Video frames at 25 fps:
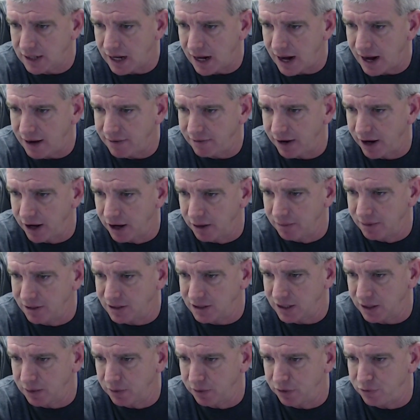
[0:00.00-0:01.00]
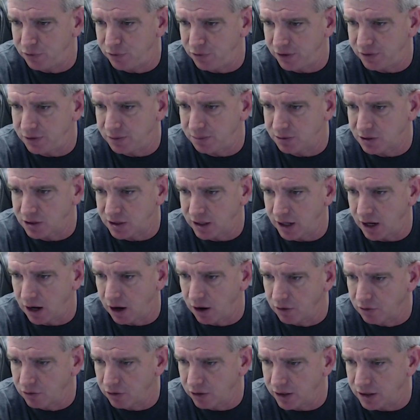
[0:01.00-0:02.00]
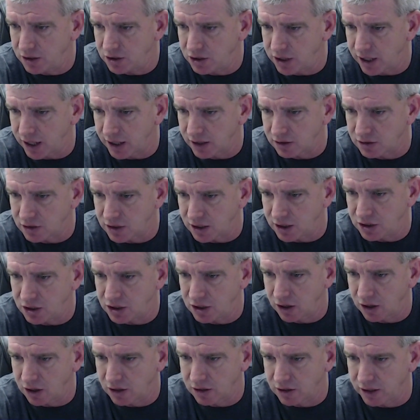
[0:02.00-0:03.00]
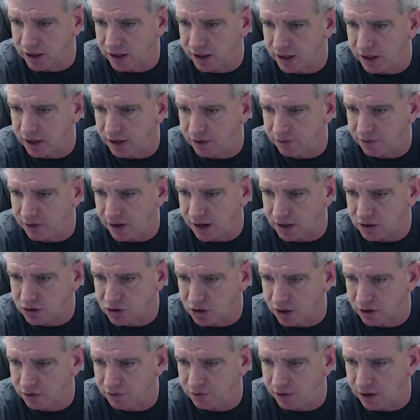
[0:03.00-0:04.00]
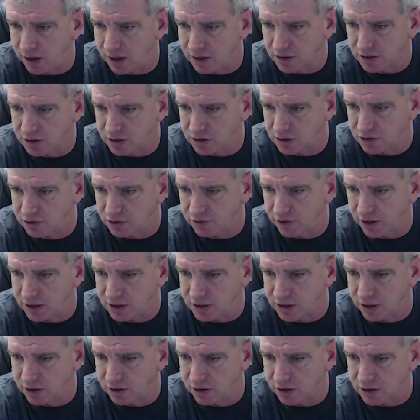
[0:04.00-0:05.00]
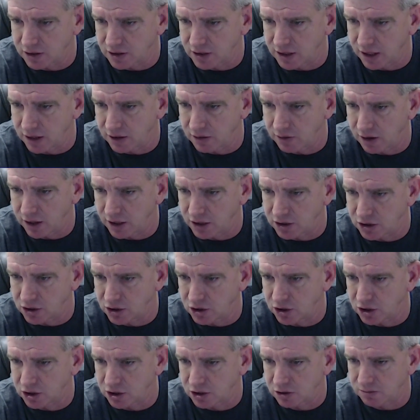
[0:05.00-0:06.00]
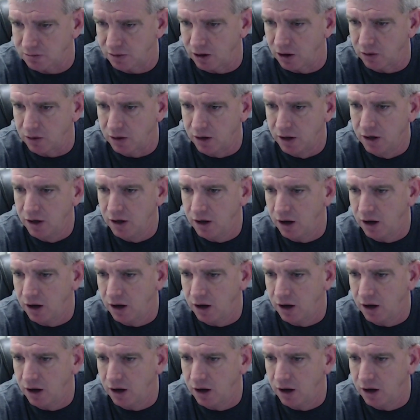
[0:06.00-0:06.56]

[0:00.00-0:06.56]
I have an LBZ with 50% over injectors, EGR delete, and EFI truck falls on its face under acceleration, just smoke.